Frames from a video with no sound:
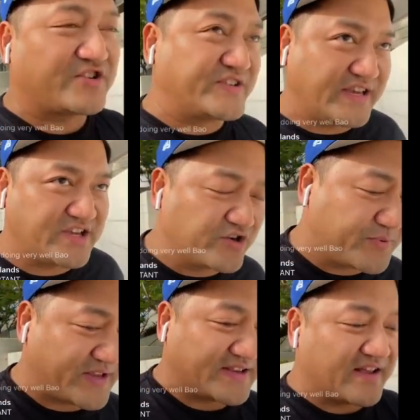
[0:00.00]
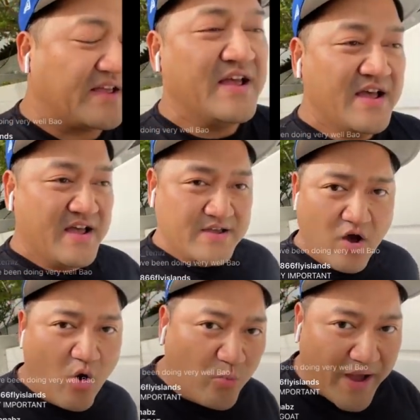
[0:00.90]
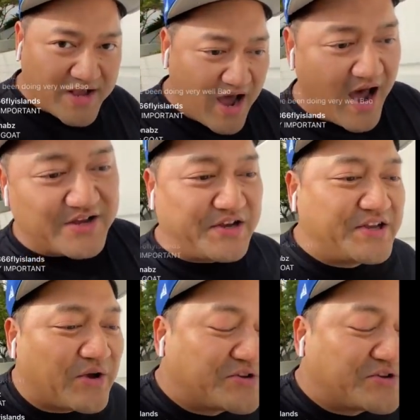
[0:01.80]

Actually, 600%. Oh my gosh.